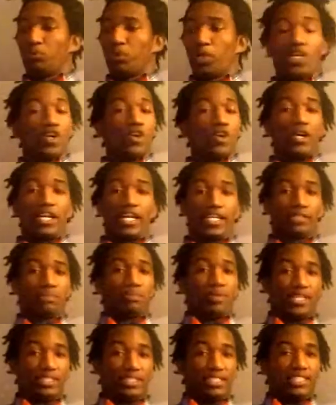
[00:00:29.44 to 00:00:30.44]
we all
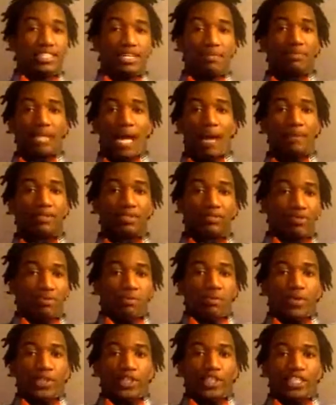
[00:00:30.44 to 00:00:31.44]
experience the same types of
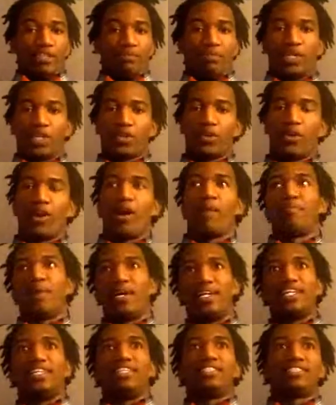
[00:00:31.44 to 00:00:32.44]
emotion. We grow up
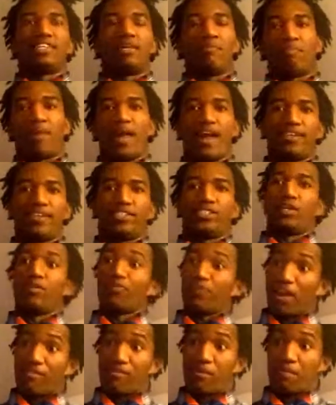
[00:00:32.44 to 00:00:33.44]
under the same parents. So
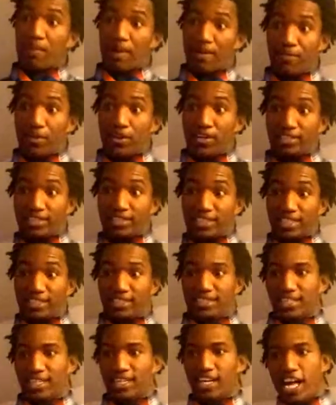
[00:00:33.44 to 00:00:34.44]
if you have a brother or
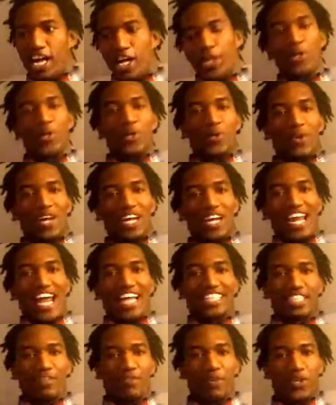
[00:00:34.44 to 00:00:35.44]
sister, you'd
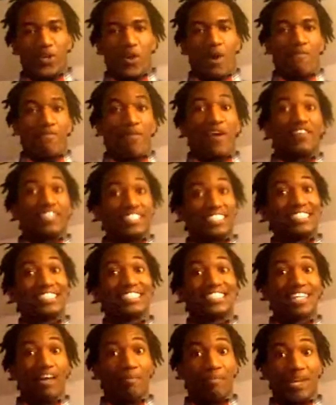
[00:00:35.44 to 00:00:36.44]
realize that we grew up very
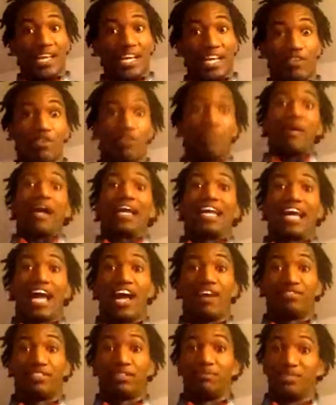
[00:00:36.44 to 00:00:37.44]
similarly. You might
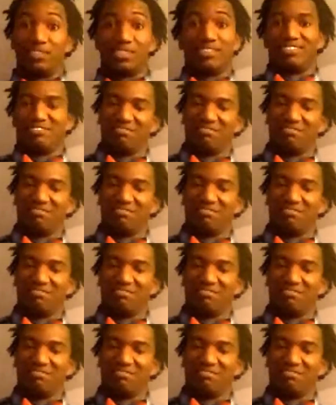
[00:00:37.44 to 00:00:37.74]
have some,